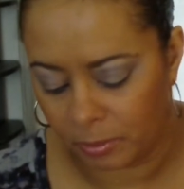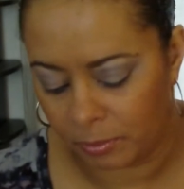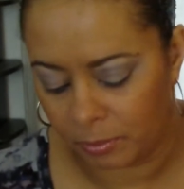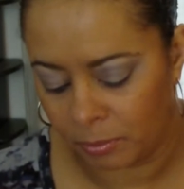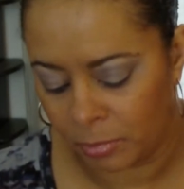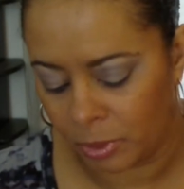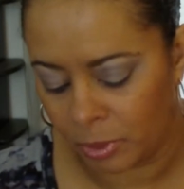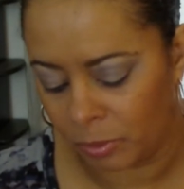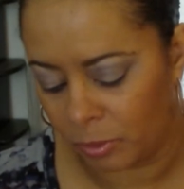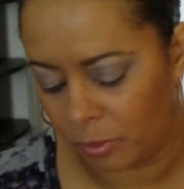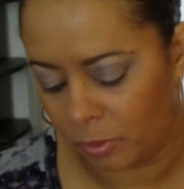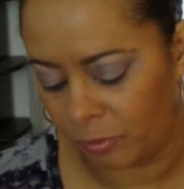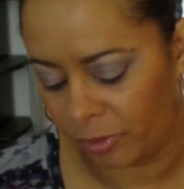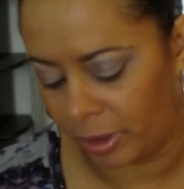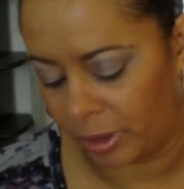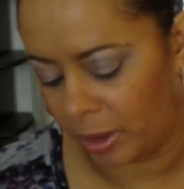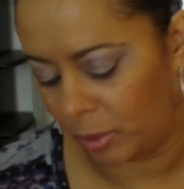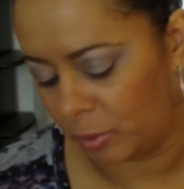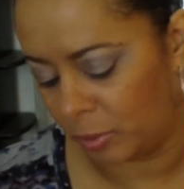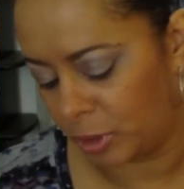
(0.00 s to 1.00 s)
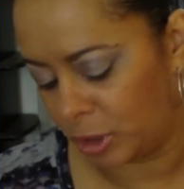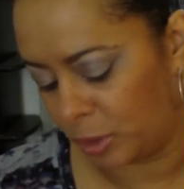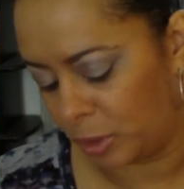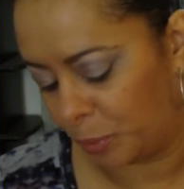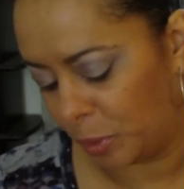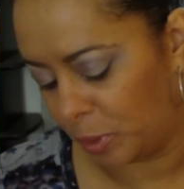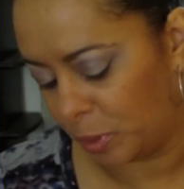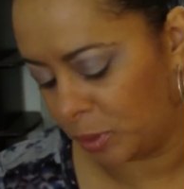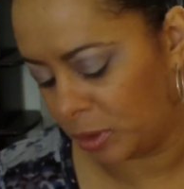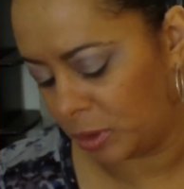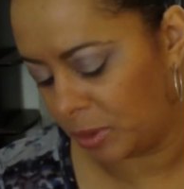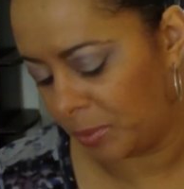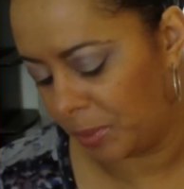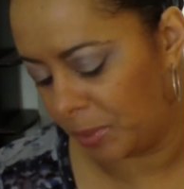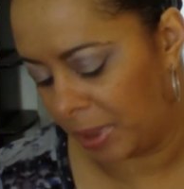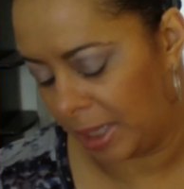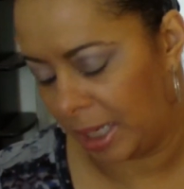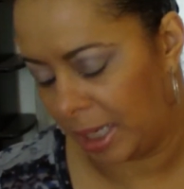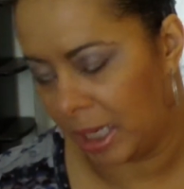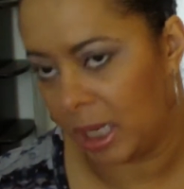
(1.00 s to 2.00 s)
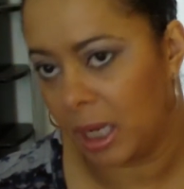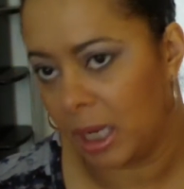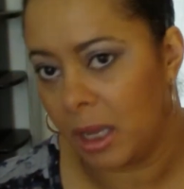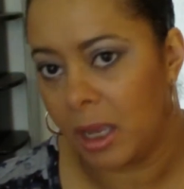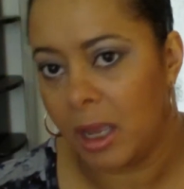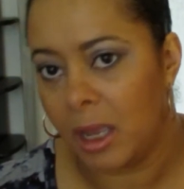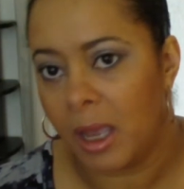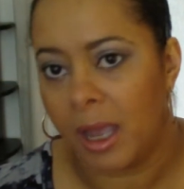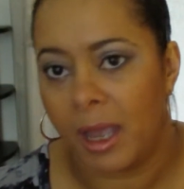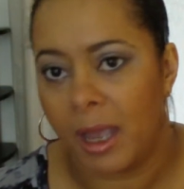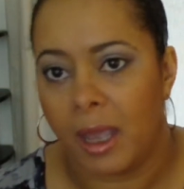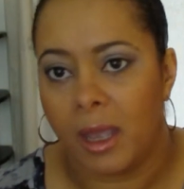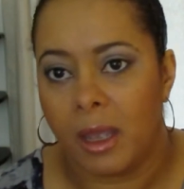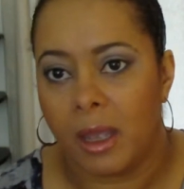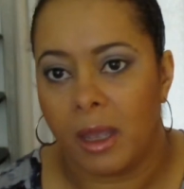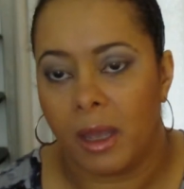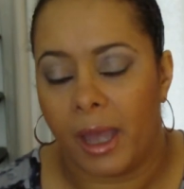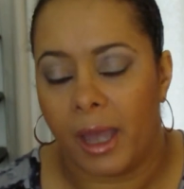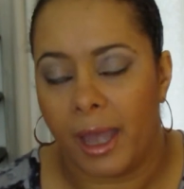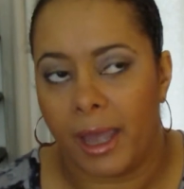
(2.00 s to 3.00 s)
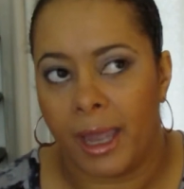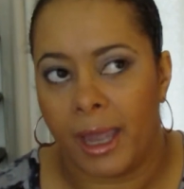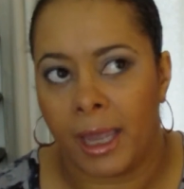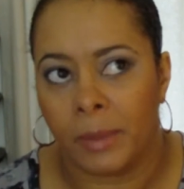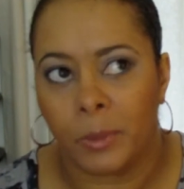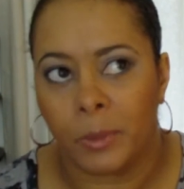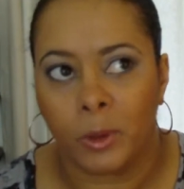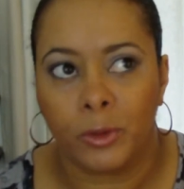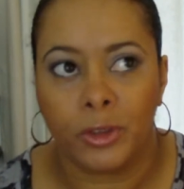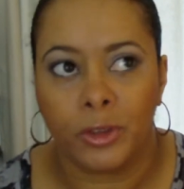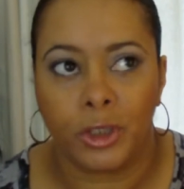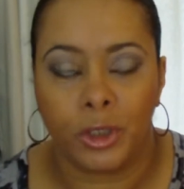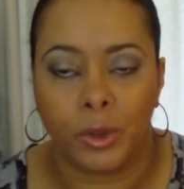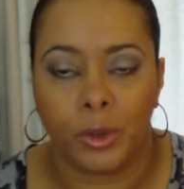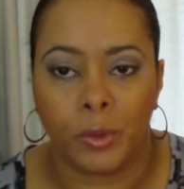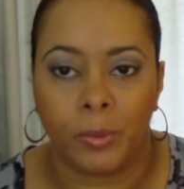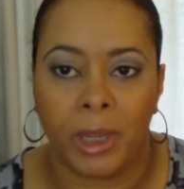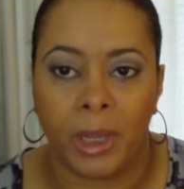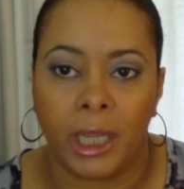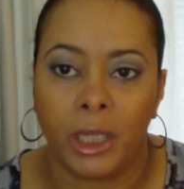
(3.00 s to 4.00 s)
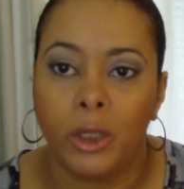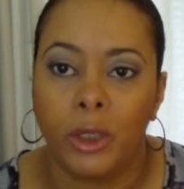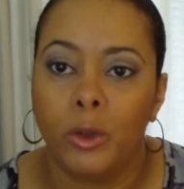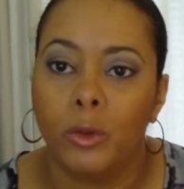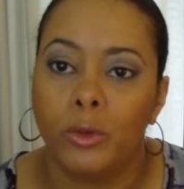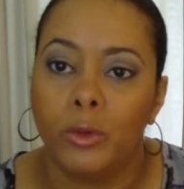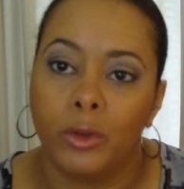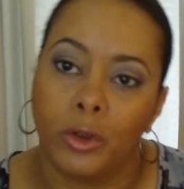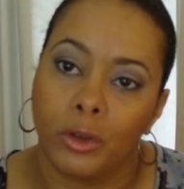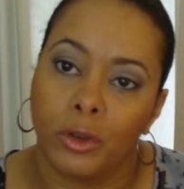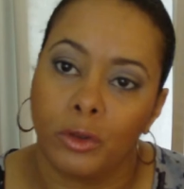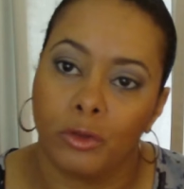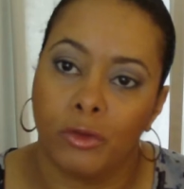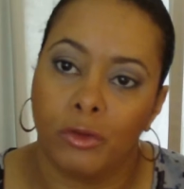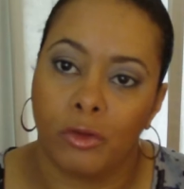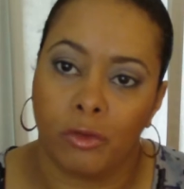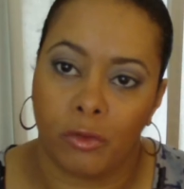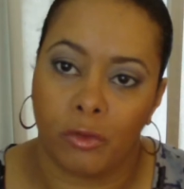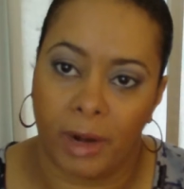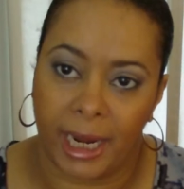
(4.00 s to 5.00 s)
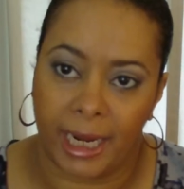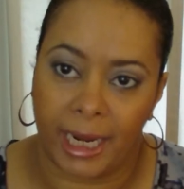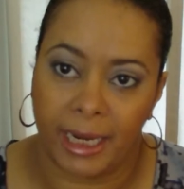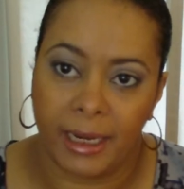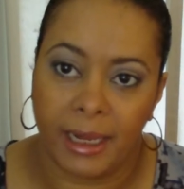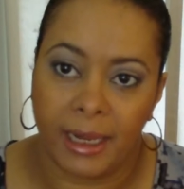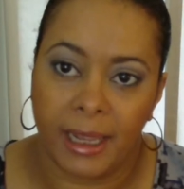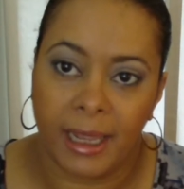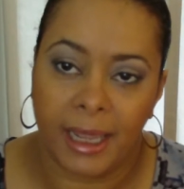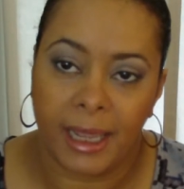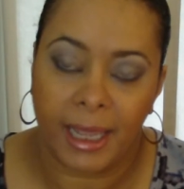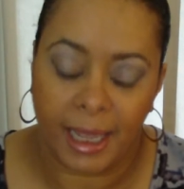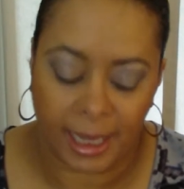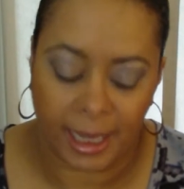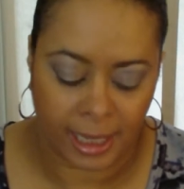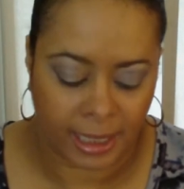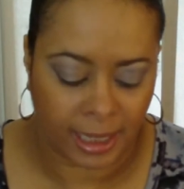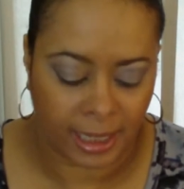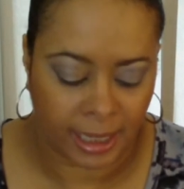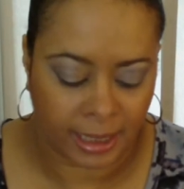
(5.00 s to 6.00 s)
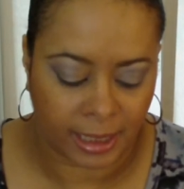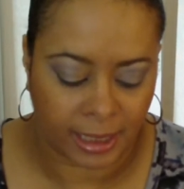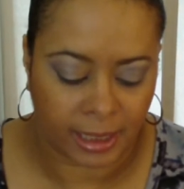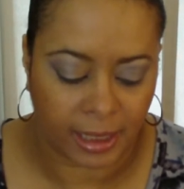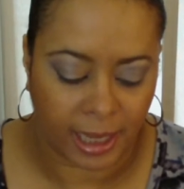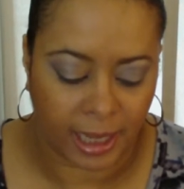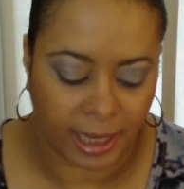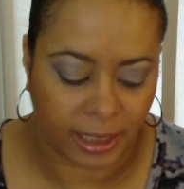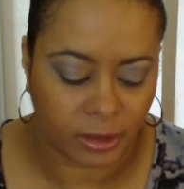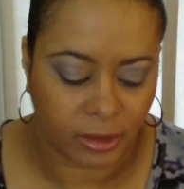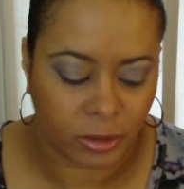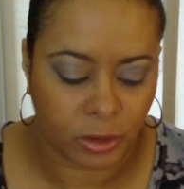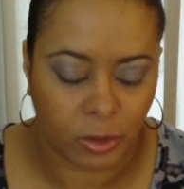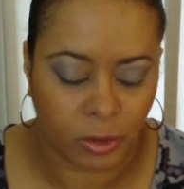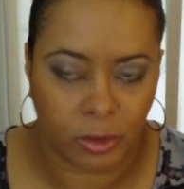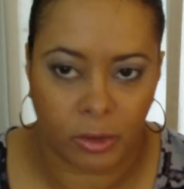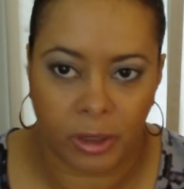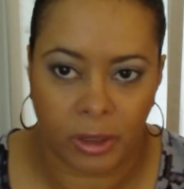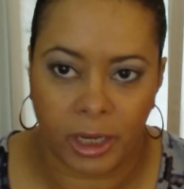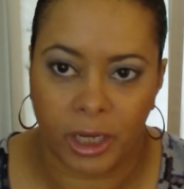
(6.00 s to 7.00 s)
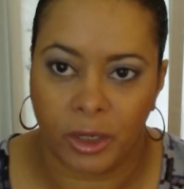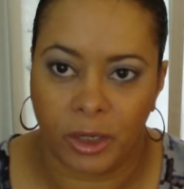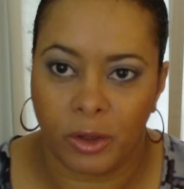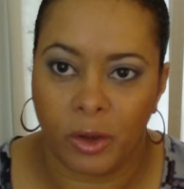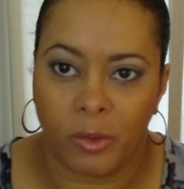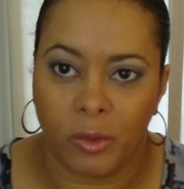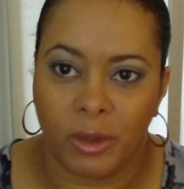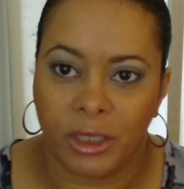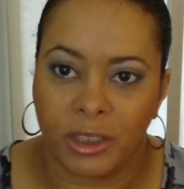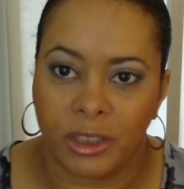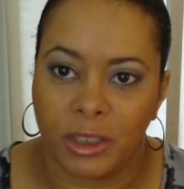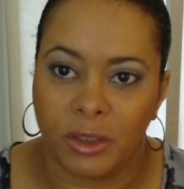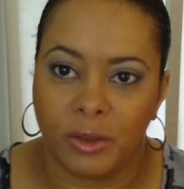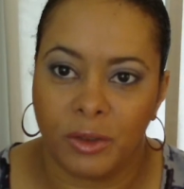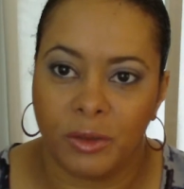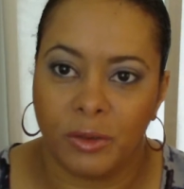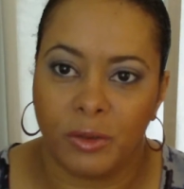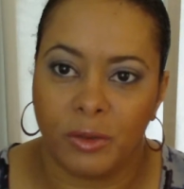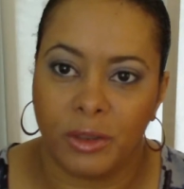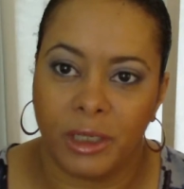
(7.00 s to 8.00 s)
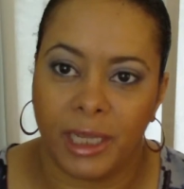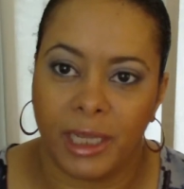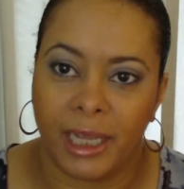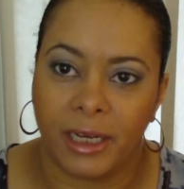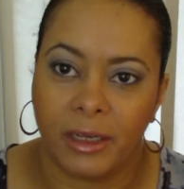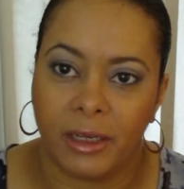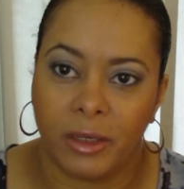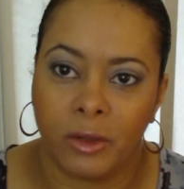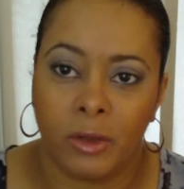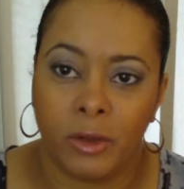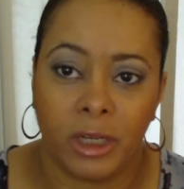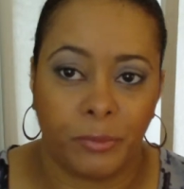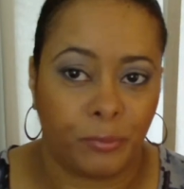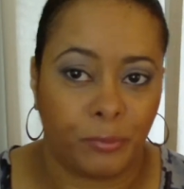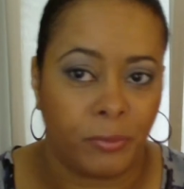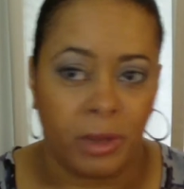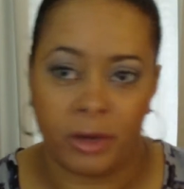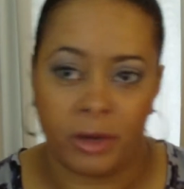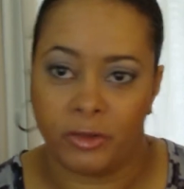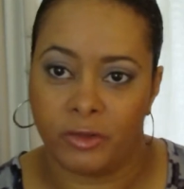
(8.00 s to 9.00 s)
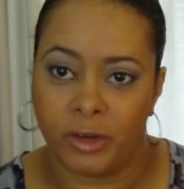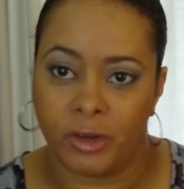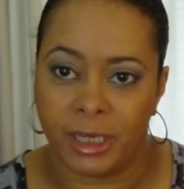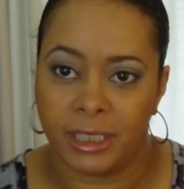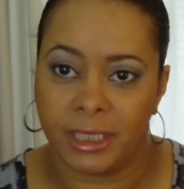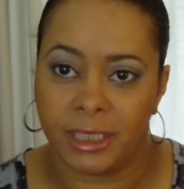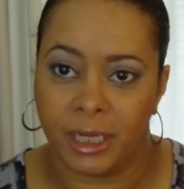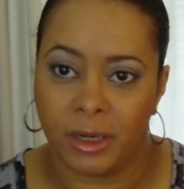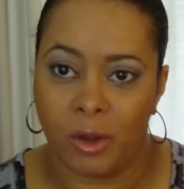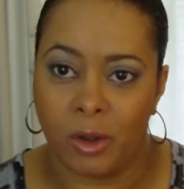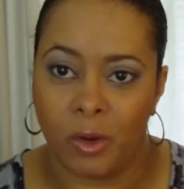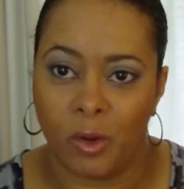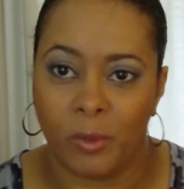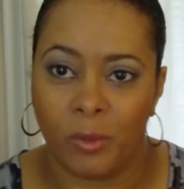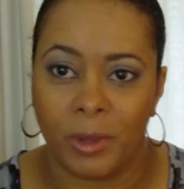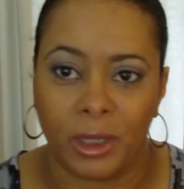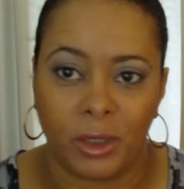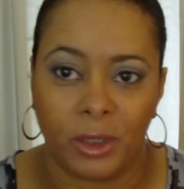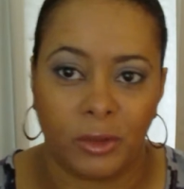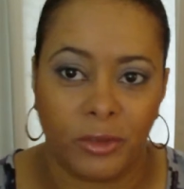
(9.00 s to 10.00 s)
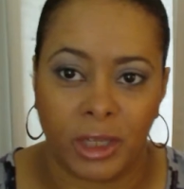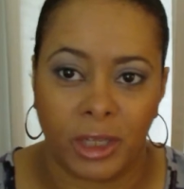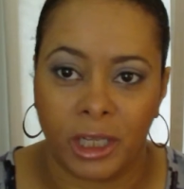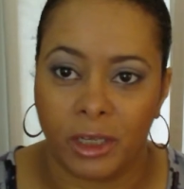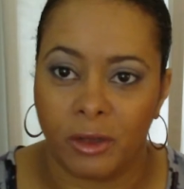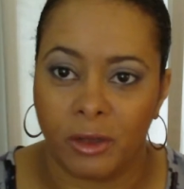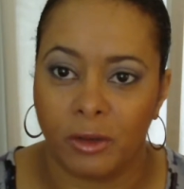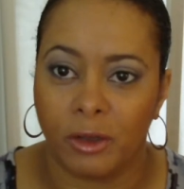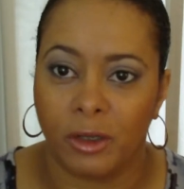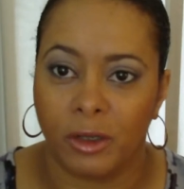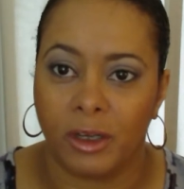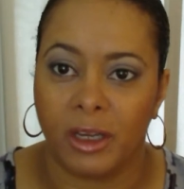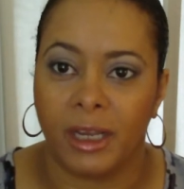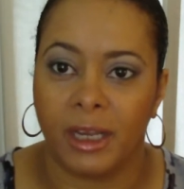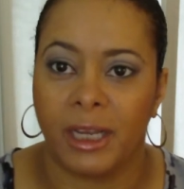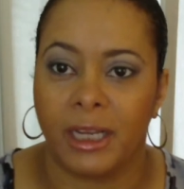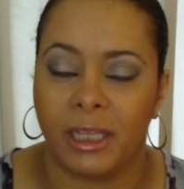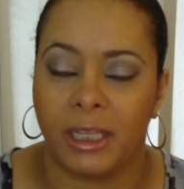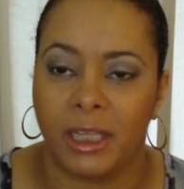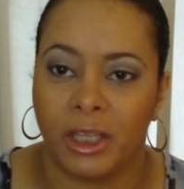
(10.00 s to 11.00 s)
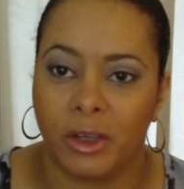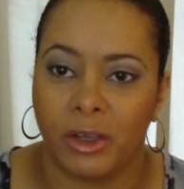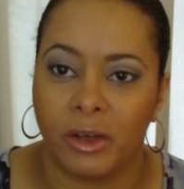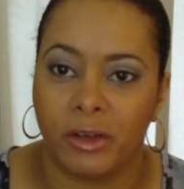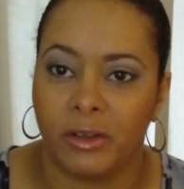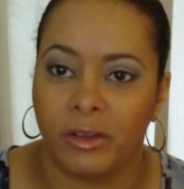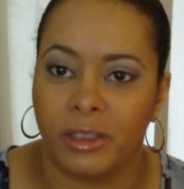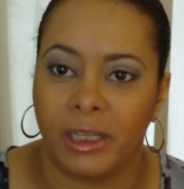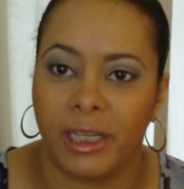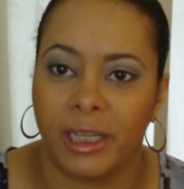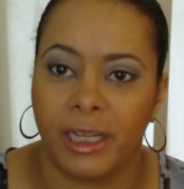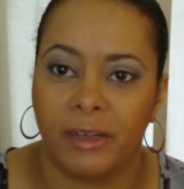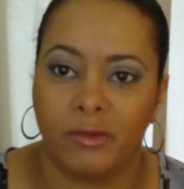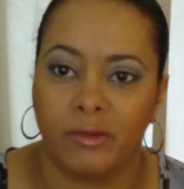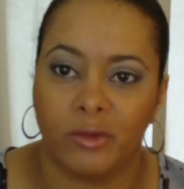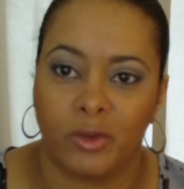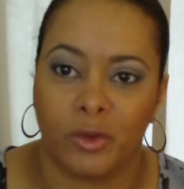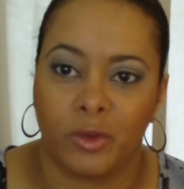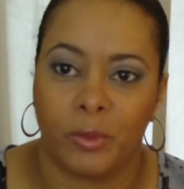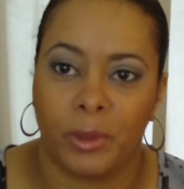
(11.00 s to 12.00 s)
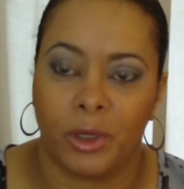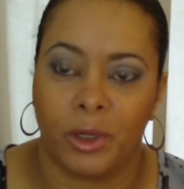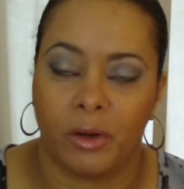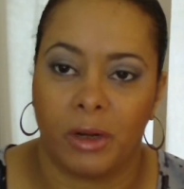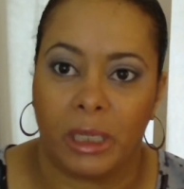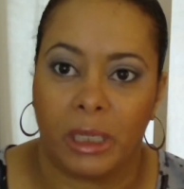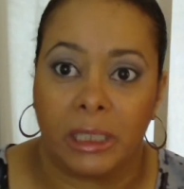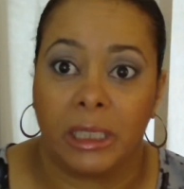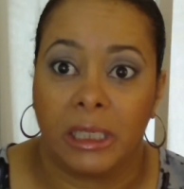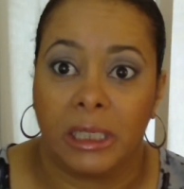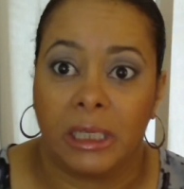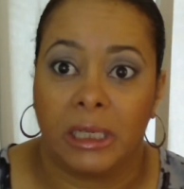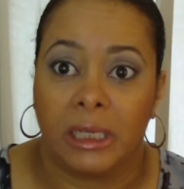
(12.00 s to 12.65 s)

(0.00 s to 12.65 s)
mineral veil was supposed to be able to make you look great in any light. So you know how you go into the lady, you get dressed at home and you think you look good and then you go to the ladies room and you're like,